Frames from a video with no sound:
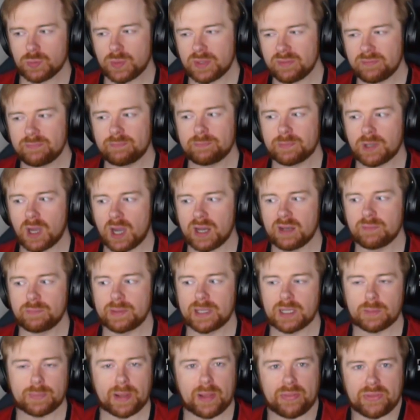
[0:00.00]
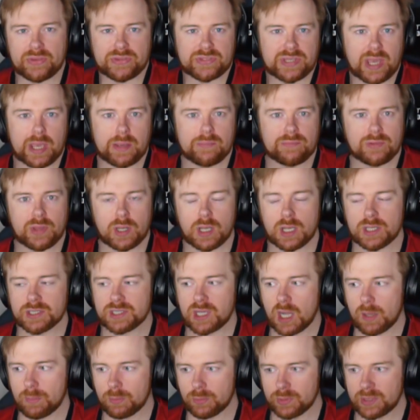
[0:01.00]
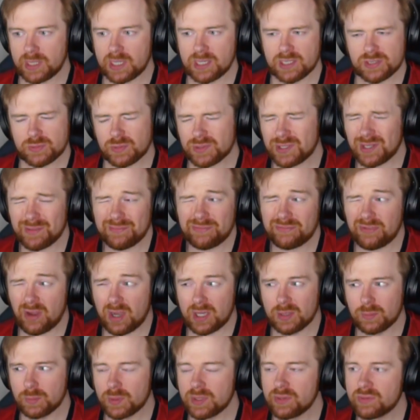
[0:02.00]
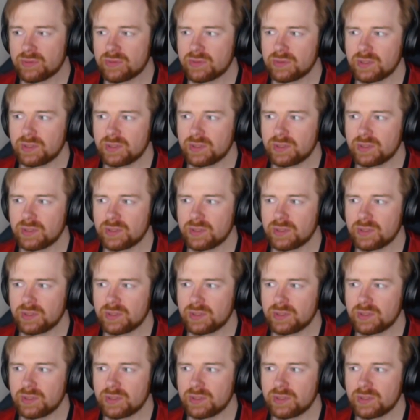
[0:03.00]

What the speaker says: We've kind of been about the same for the last couple of years, which I'm fine with.